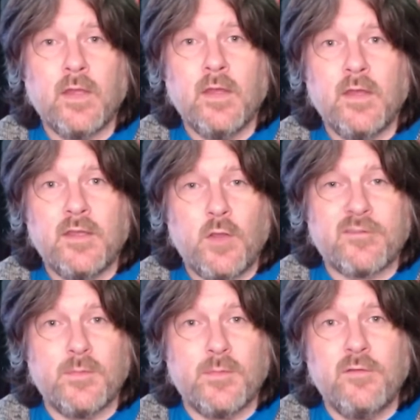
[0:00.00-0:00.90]
You have to
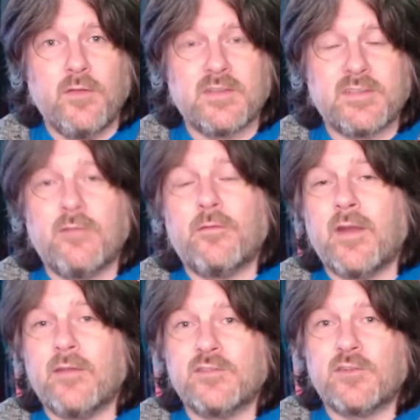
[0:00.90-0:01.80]
maneuver yourself
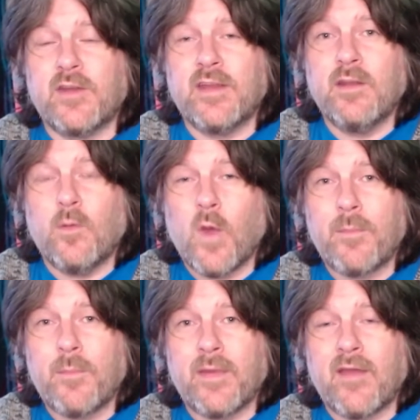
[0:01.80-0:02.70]
around the screen,
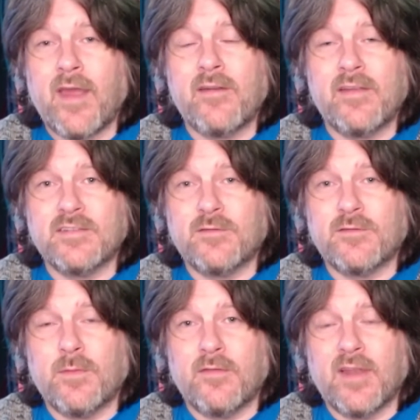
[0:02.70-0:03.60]
wiping out areas of
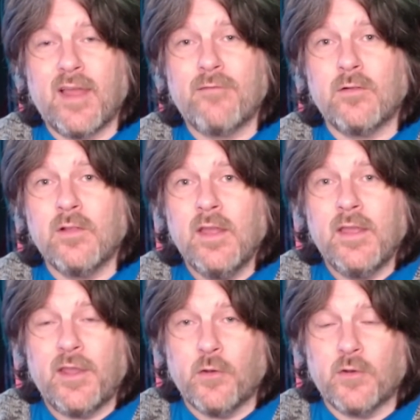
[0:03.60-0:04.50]
the level
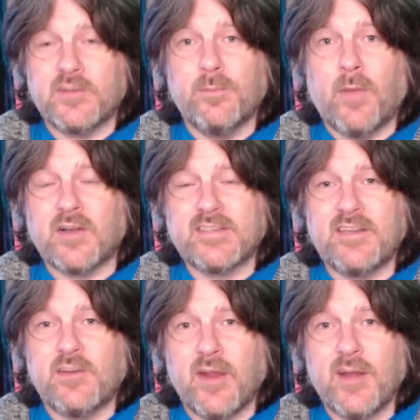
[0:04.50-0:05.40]
in order to box in
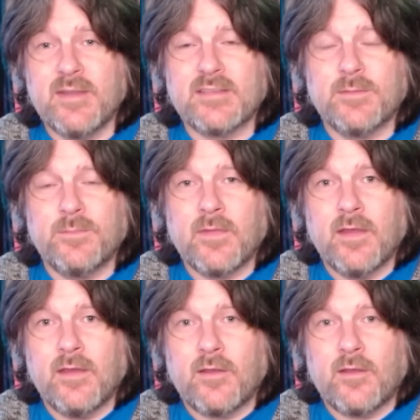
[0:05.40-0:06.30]
your enemies.
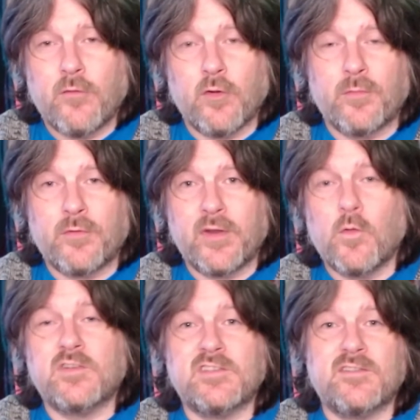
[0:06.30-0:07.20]
Cover up
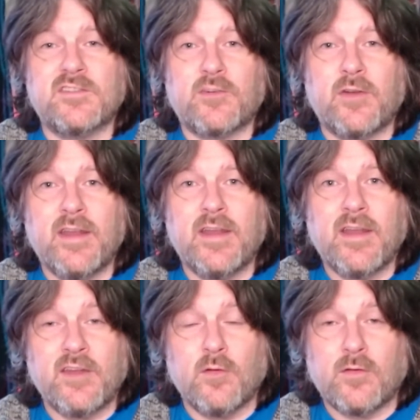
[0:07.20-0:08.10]
3/4 of the screen
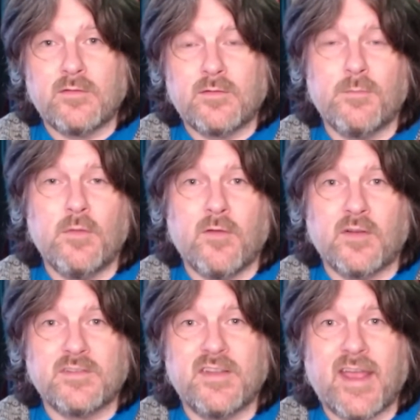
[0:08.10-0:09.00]
and you can move on
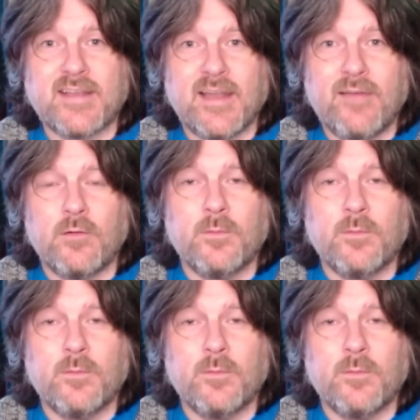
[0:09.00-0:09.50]
to the next level.